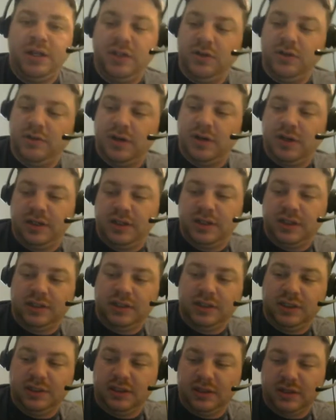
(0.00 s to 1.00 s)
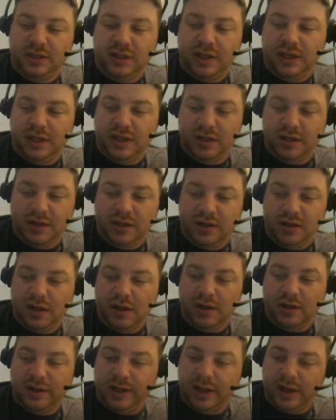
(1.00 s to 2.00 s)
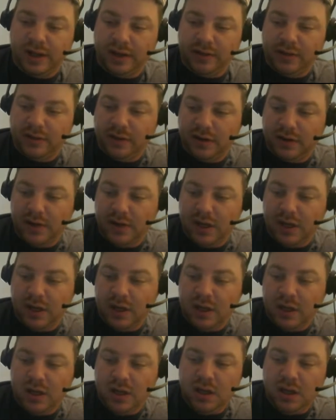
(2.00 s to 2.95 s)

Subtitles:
You can adjust it just like a DNA 30.